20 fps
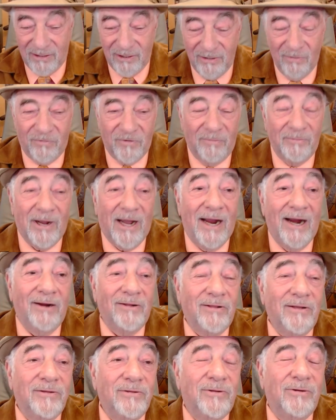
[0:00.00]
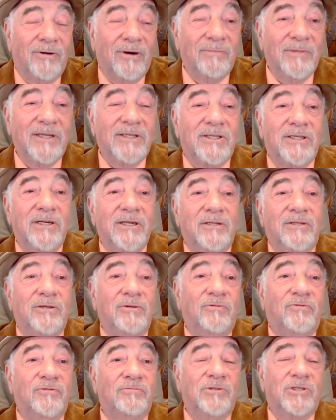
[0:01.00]
to you from Ireland, or I'm listening to
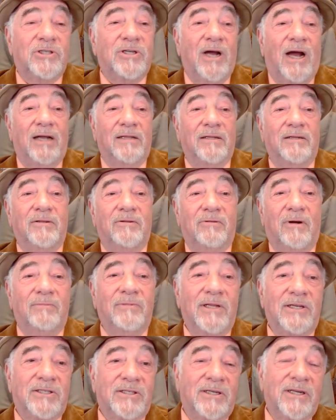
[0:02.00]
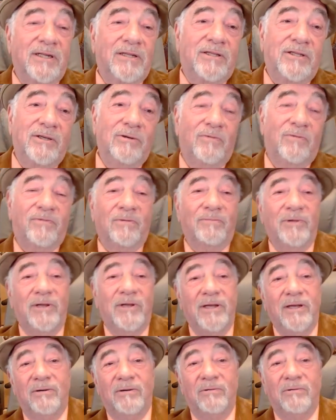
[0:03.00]
you from Scotland, or I'm listening to you from
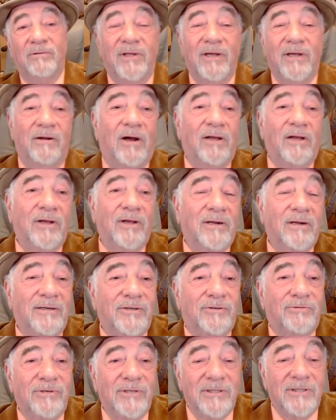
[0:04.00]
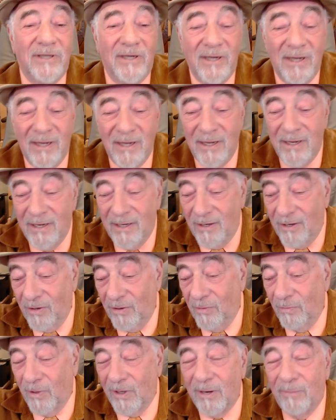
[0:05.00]
here or there, other countries.
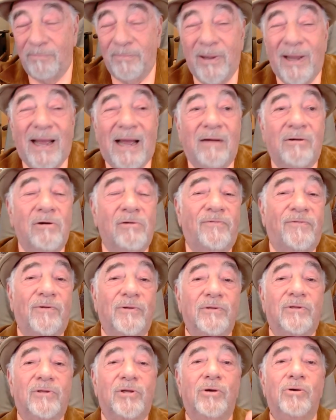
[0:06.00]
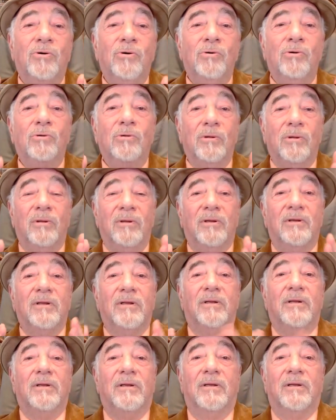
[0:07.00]
What a powerful tool
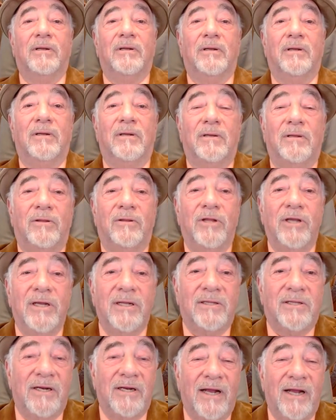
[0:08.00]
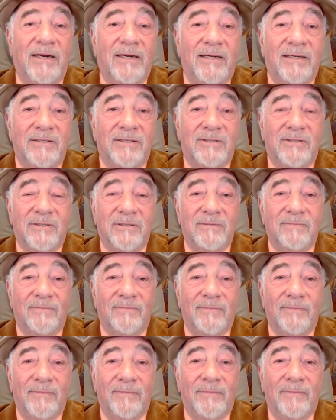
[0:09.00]
the internet is
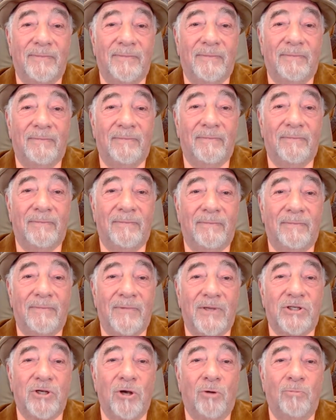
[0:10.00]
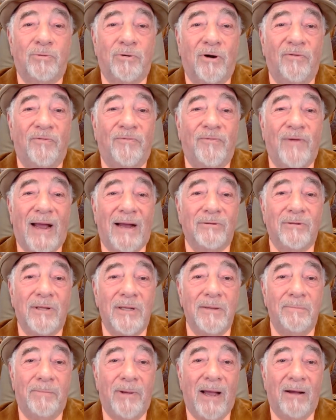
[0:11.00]
so
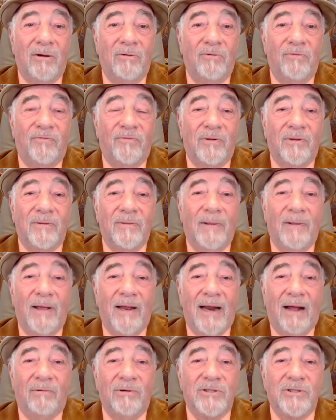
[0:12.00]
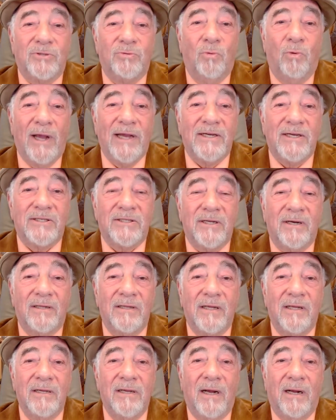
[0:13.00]
profoundly powerful and how it's wasted
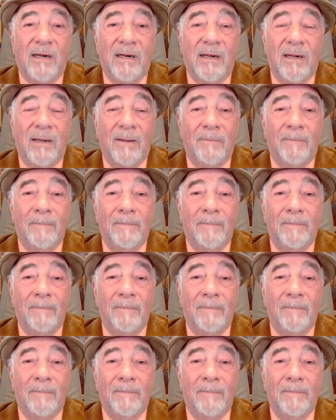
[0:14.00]
on the young